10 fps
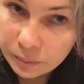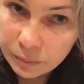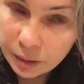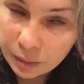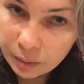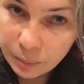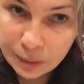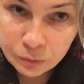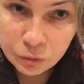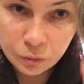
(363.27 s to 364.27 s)
an
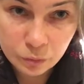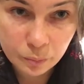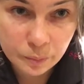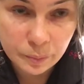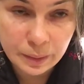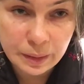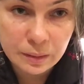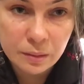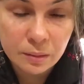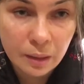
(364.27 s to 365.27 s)
amount of
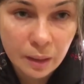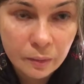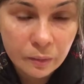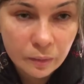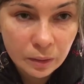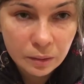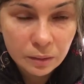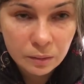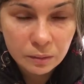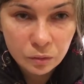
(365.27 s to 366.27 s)
plants they have in
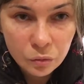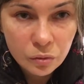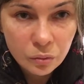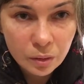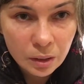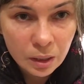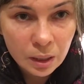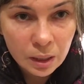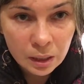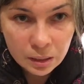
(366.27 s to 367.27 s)
a nursery
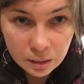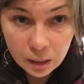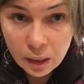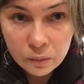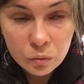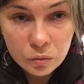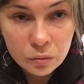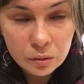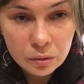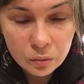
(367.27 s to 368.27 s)
they have to do
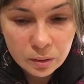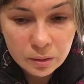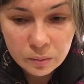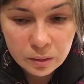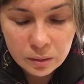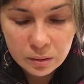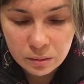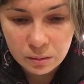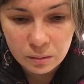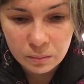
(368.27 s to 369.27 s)
it so otherwise
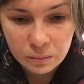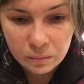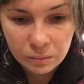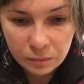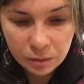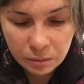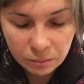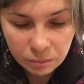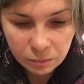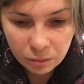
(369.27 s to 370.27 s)
um, the,
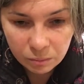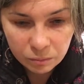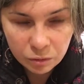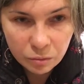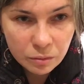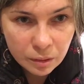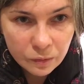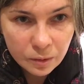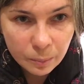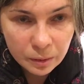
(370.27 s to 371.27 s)
you know their life
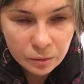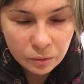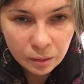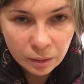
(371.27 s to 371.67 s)
depends on it